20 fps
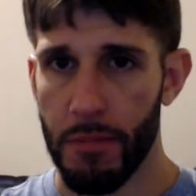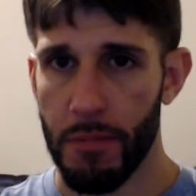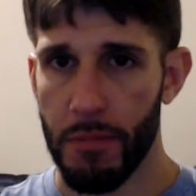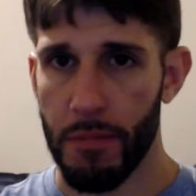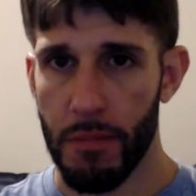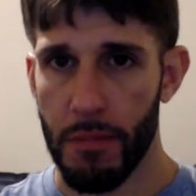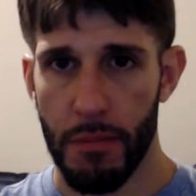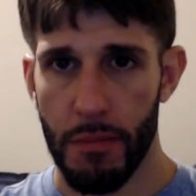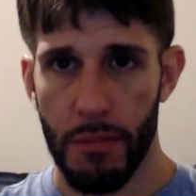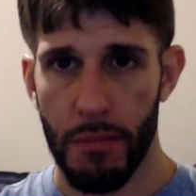
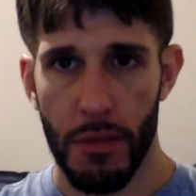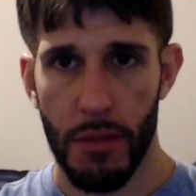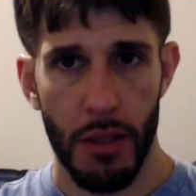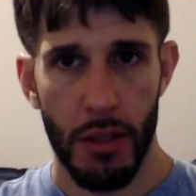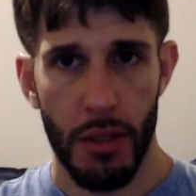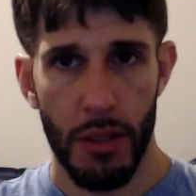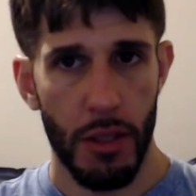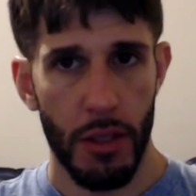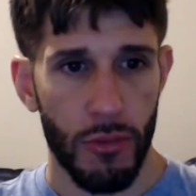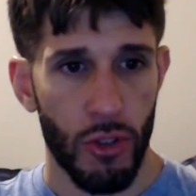You know?
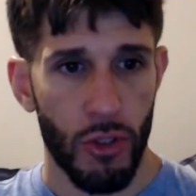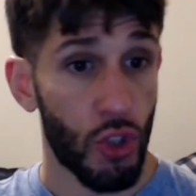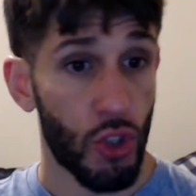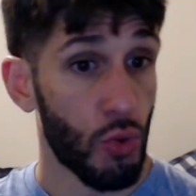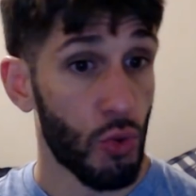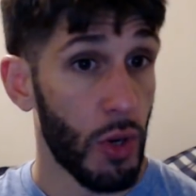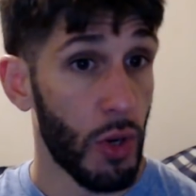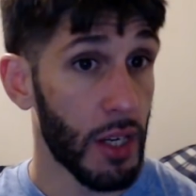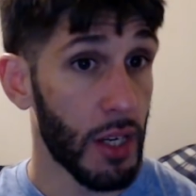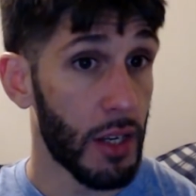
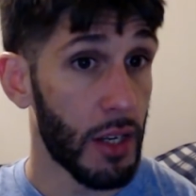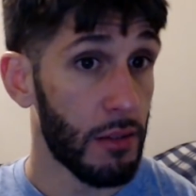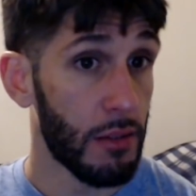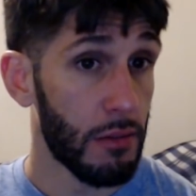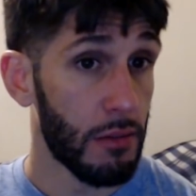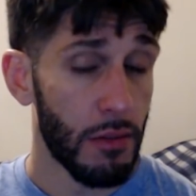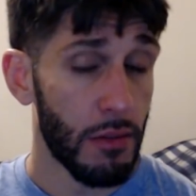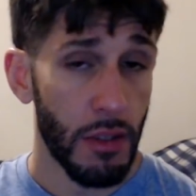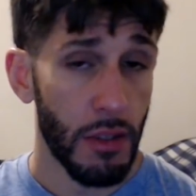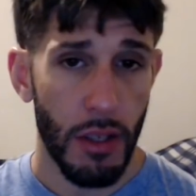Swing it.
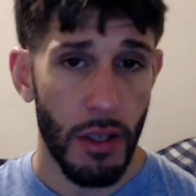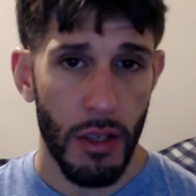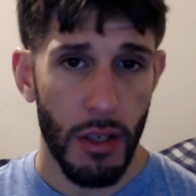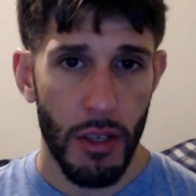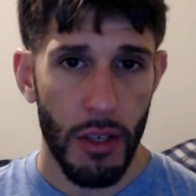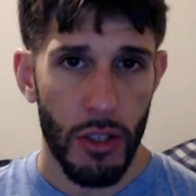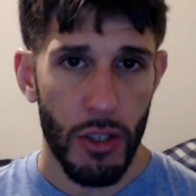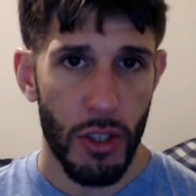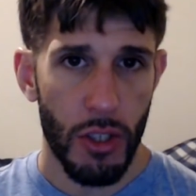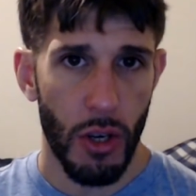
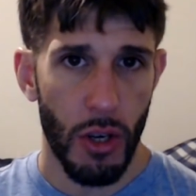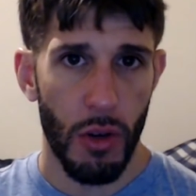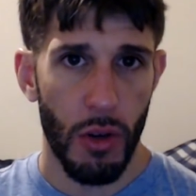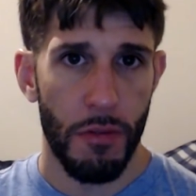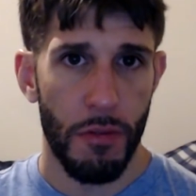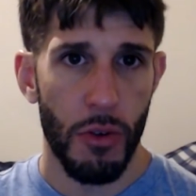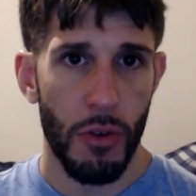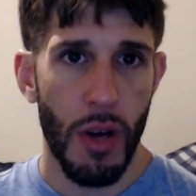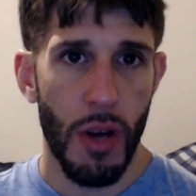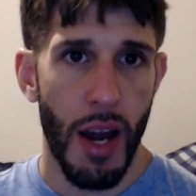So if
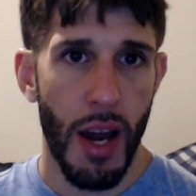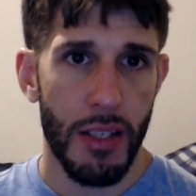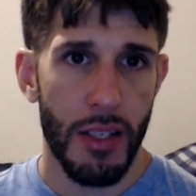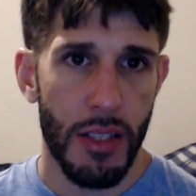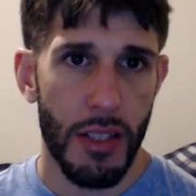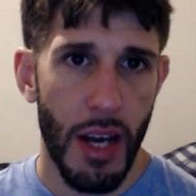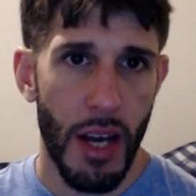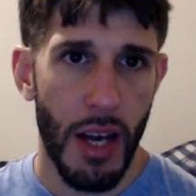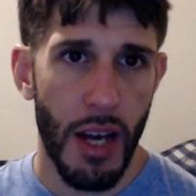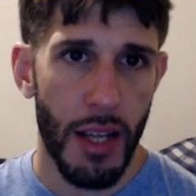you guys
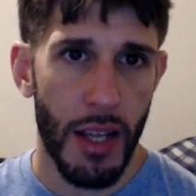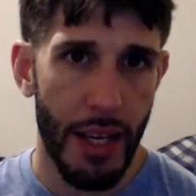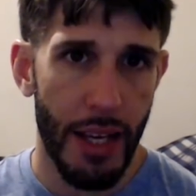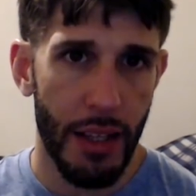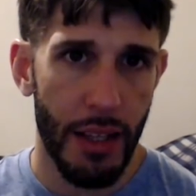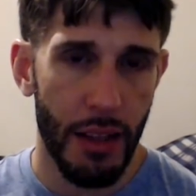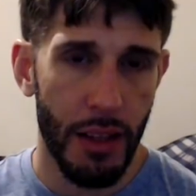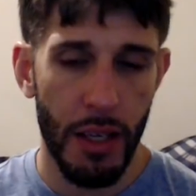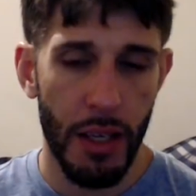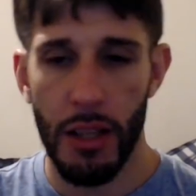got that
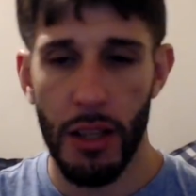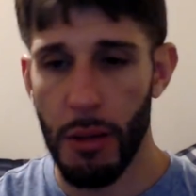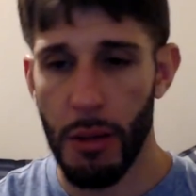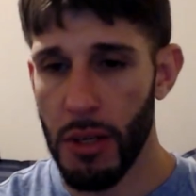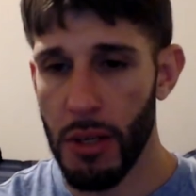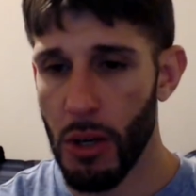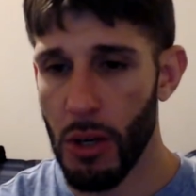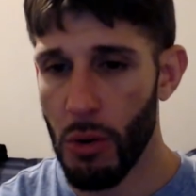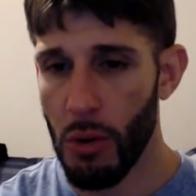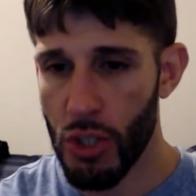link, let me
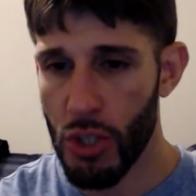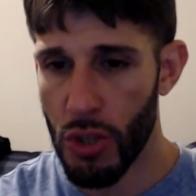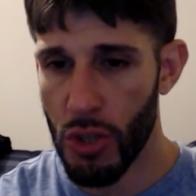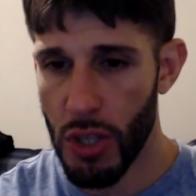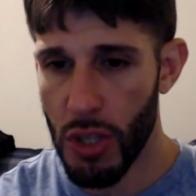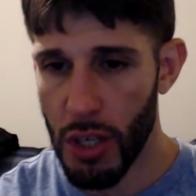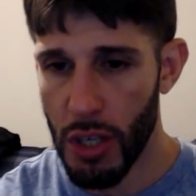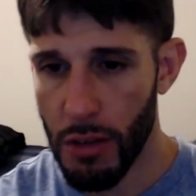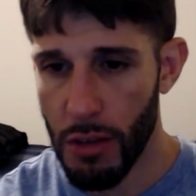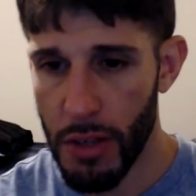know what you
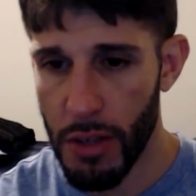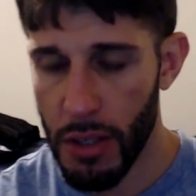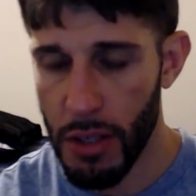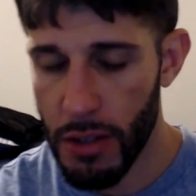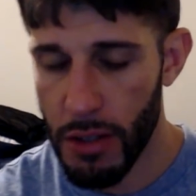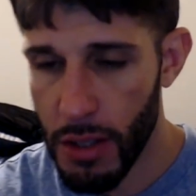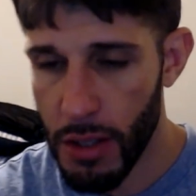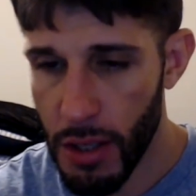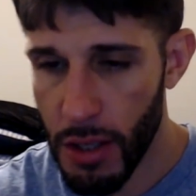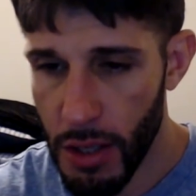think of it.
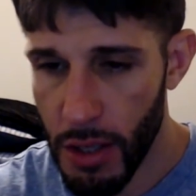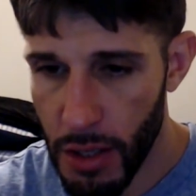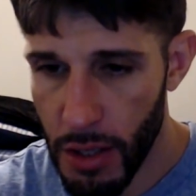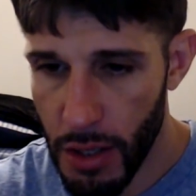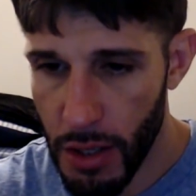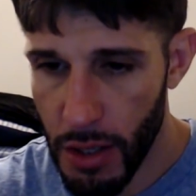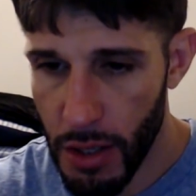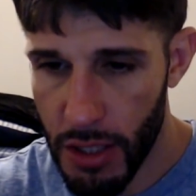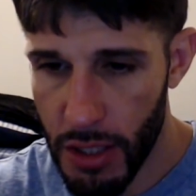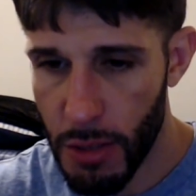
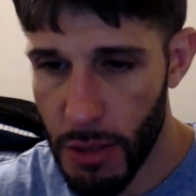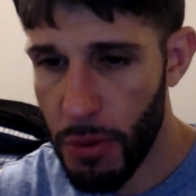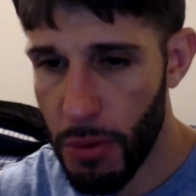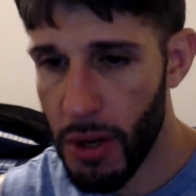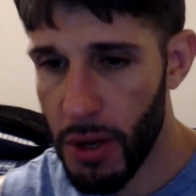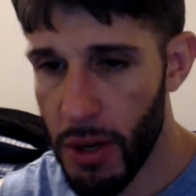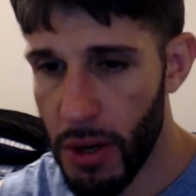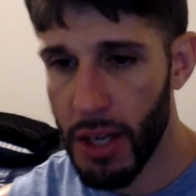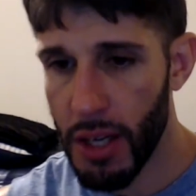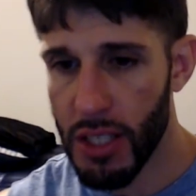It's a pretty
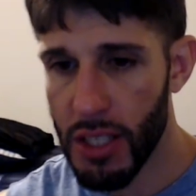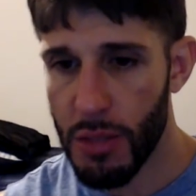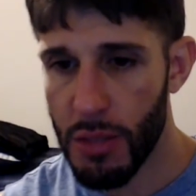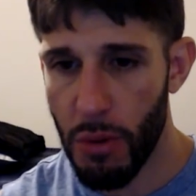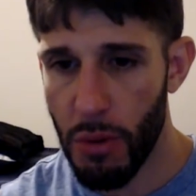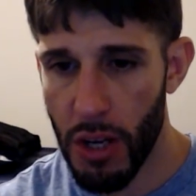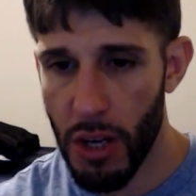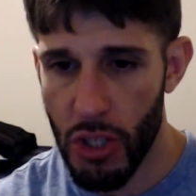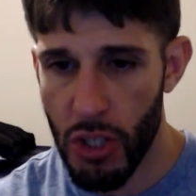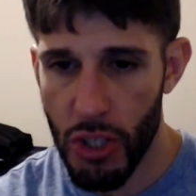nice
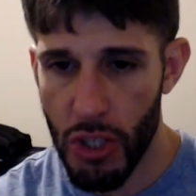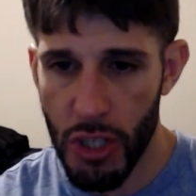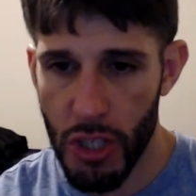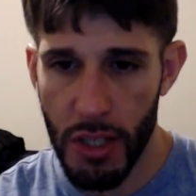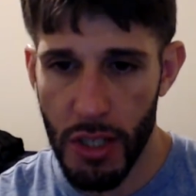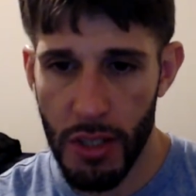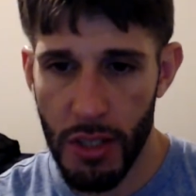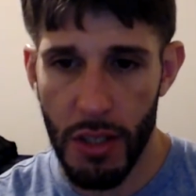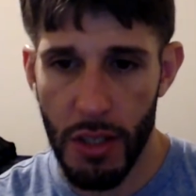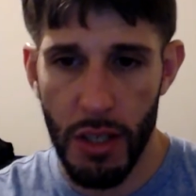
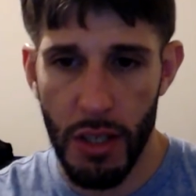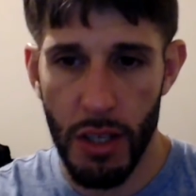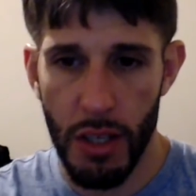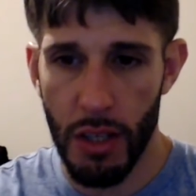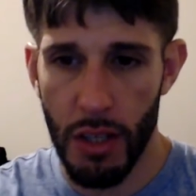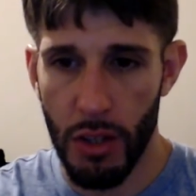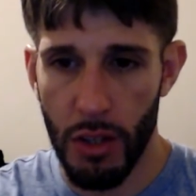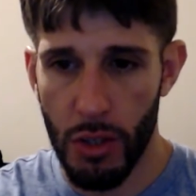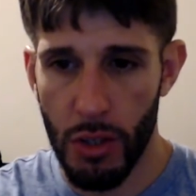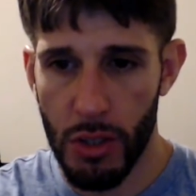spreadsheet. It
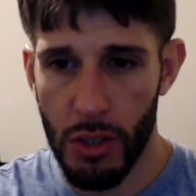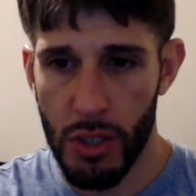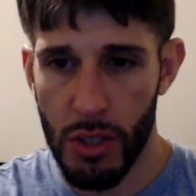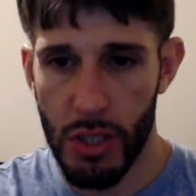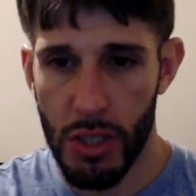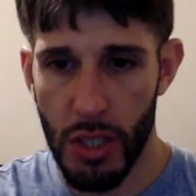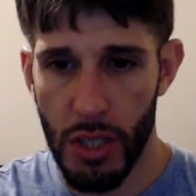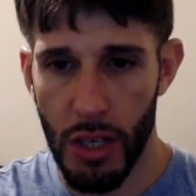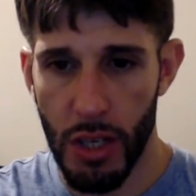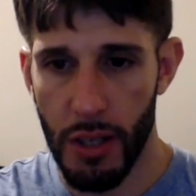looks
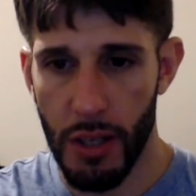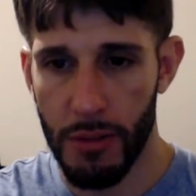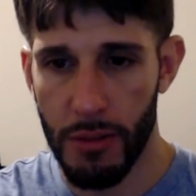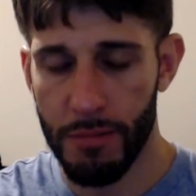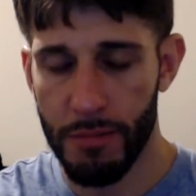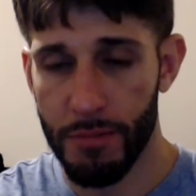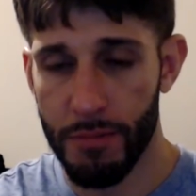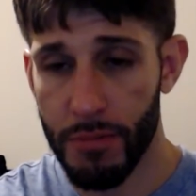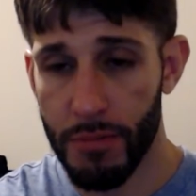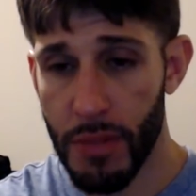
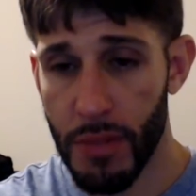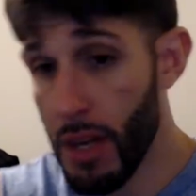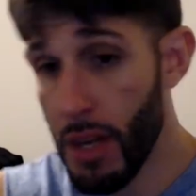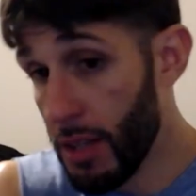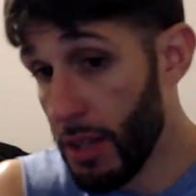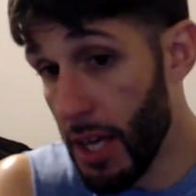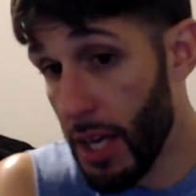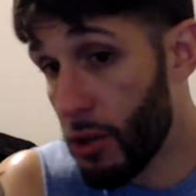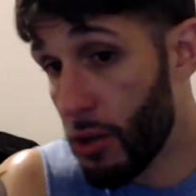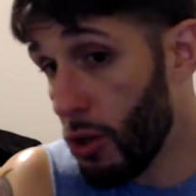
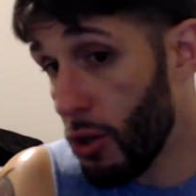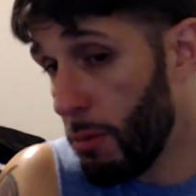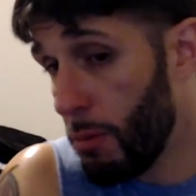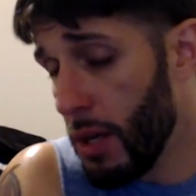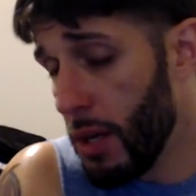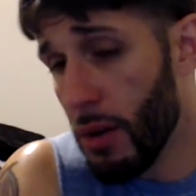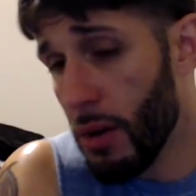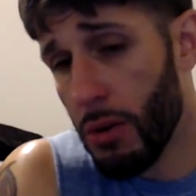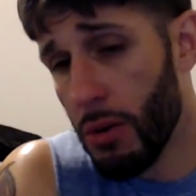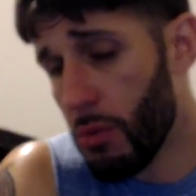they could be
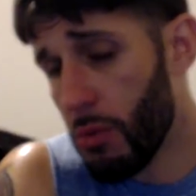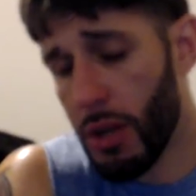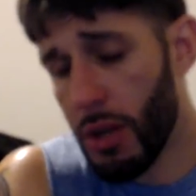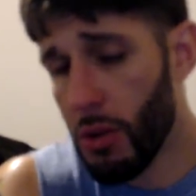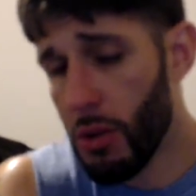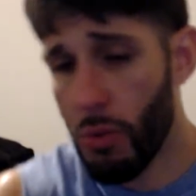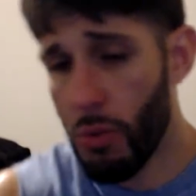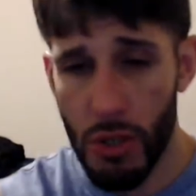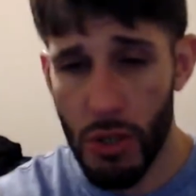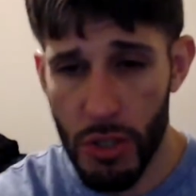one of the
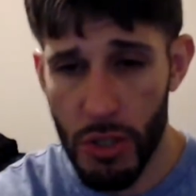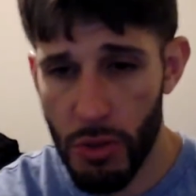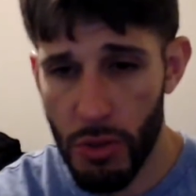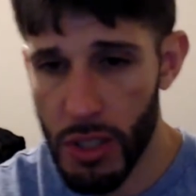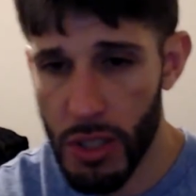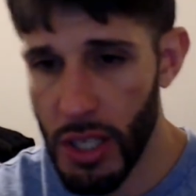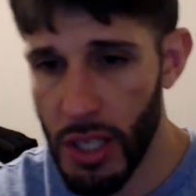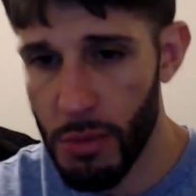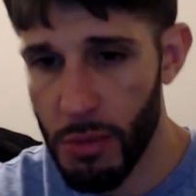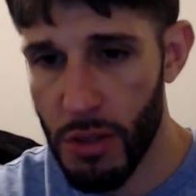worst 3
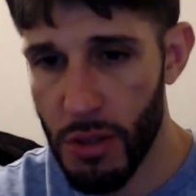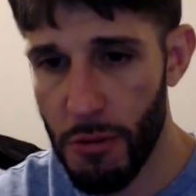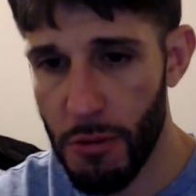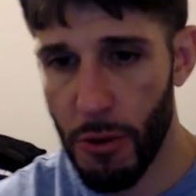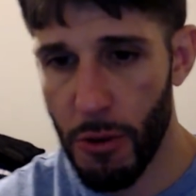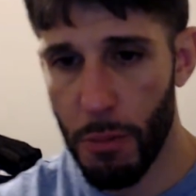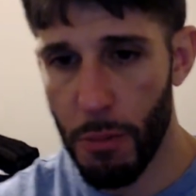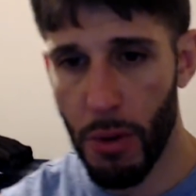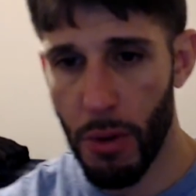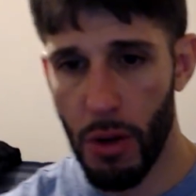teams in
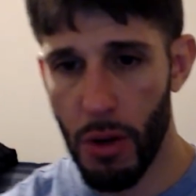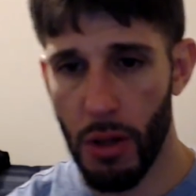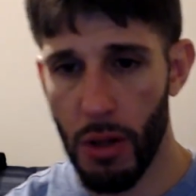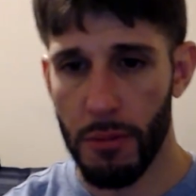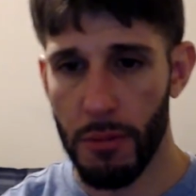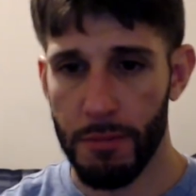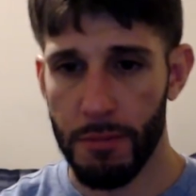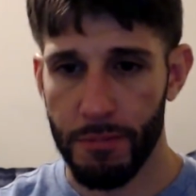football.